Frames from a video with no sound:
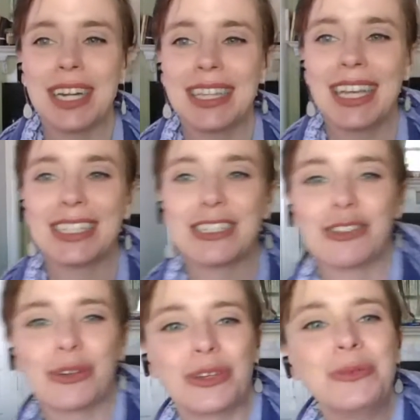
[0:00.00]
that I'd like to
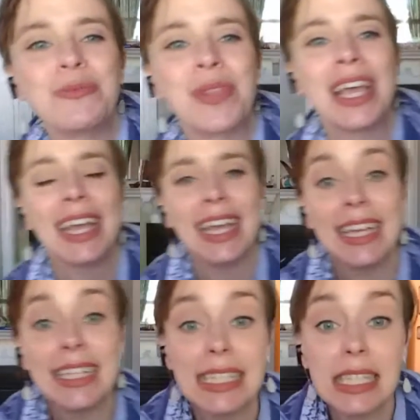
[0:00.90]
show you
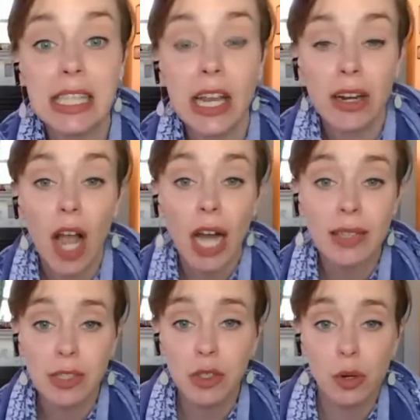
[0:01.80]
is their
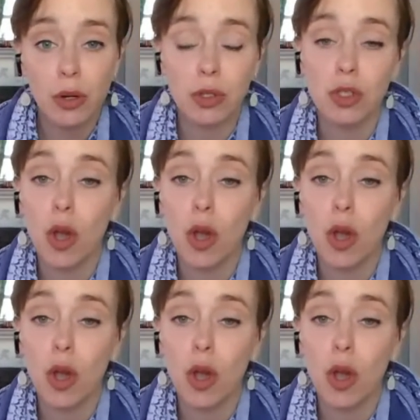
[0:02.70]
online stores.